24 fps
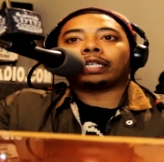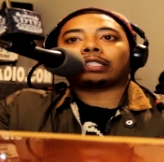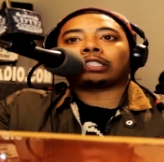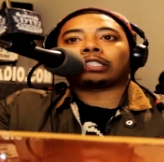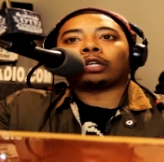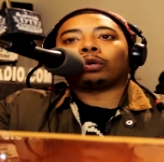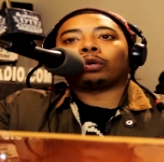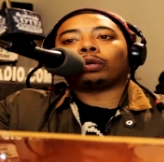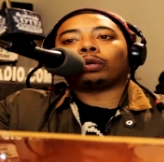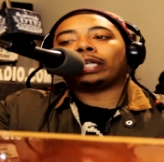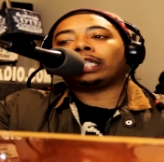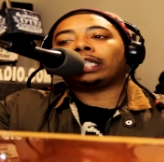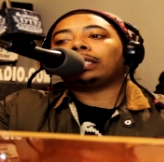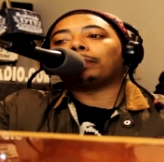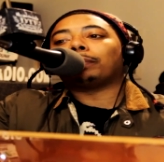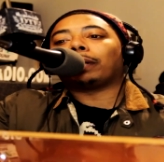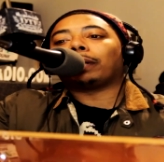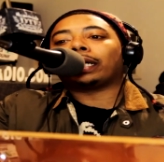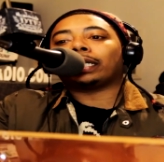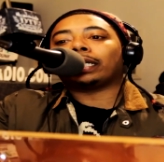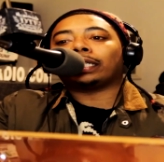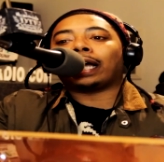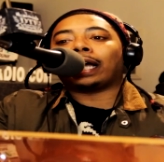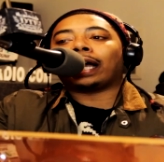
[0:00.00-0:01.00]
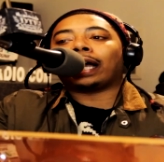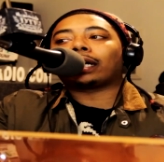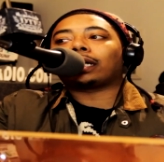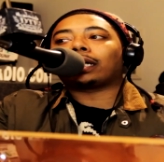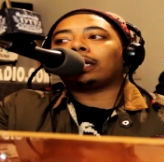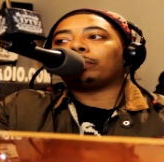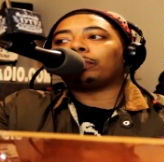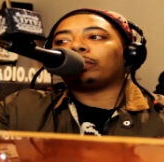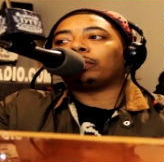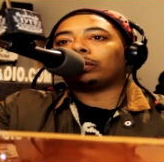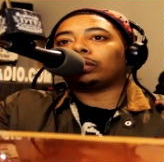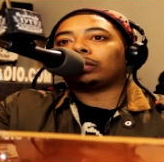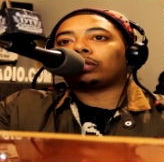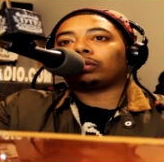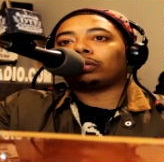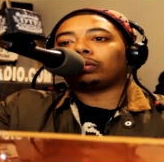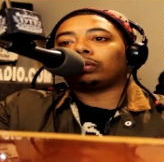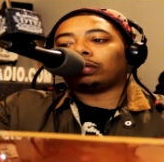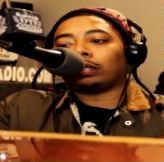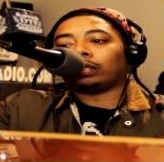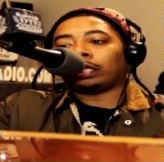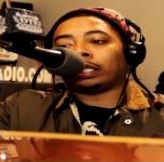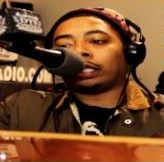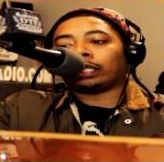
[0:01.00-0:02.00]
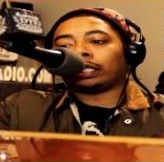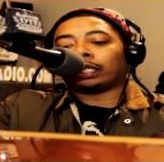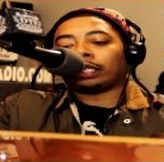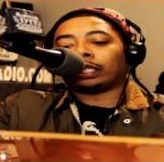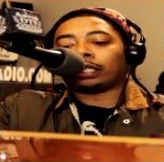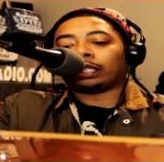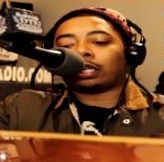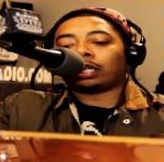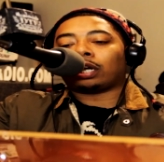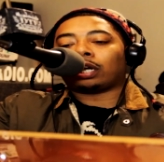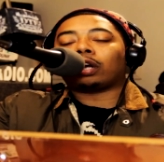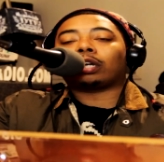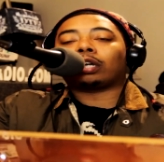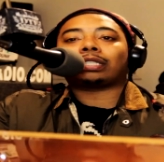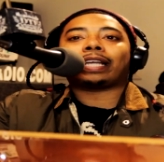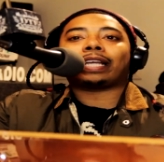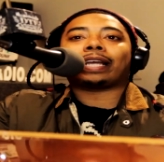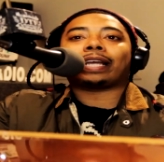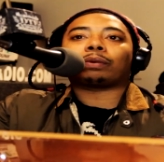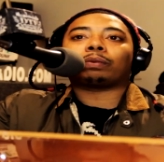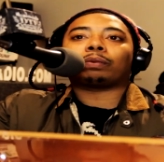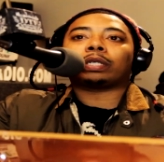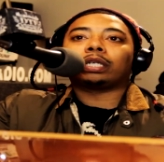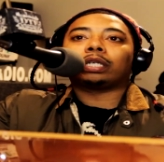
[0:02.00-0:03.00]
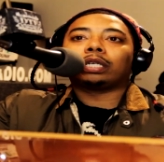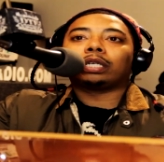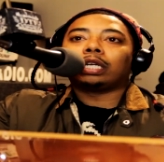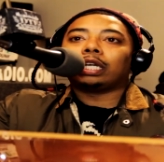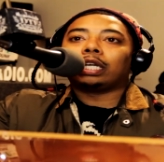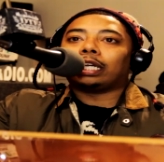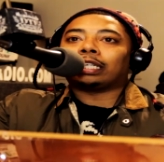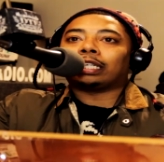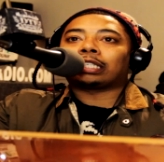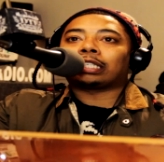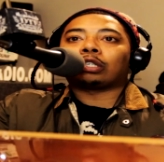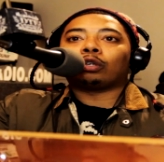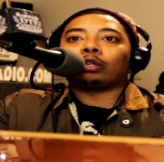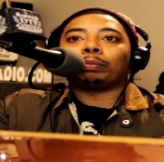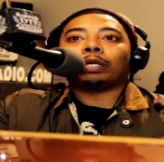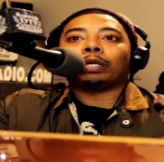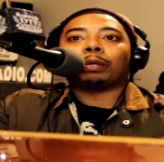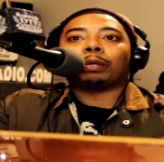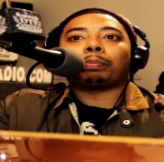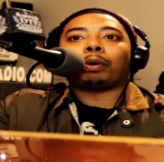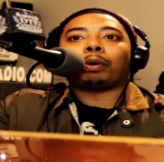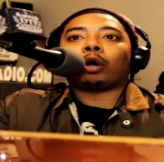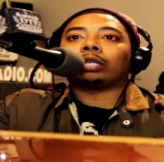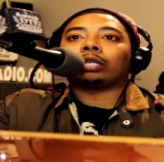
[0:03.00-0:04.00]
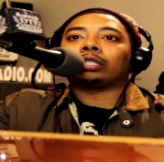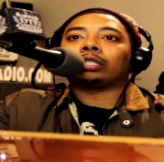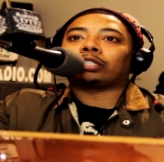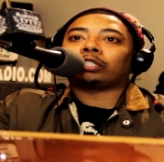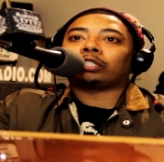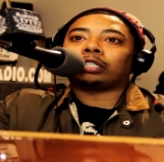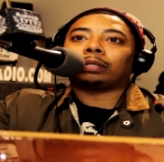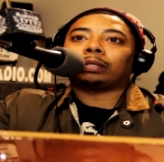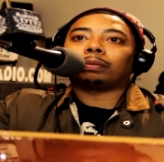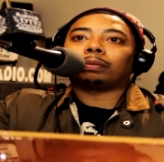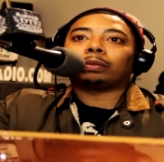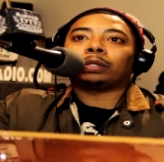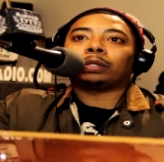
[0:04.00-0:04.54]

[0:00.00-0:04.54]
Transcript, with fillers: So anybody that I come in, in, in contact with is going to be a partnership.